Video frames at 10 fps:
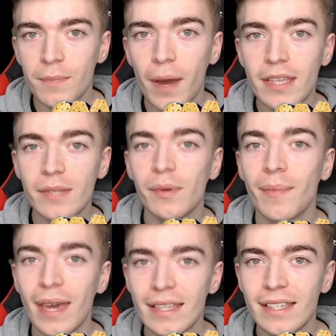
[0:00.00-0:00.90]
to buy some
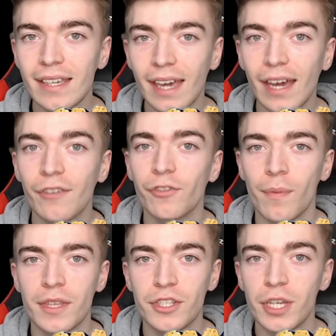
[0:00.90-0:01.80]
amazing gear from
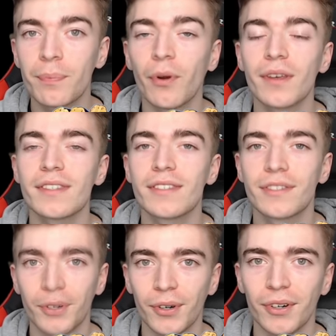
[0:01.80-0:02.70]
the G points
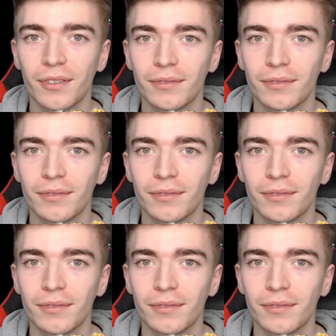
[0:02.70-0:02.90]
store.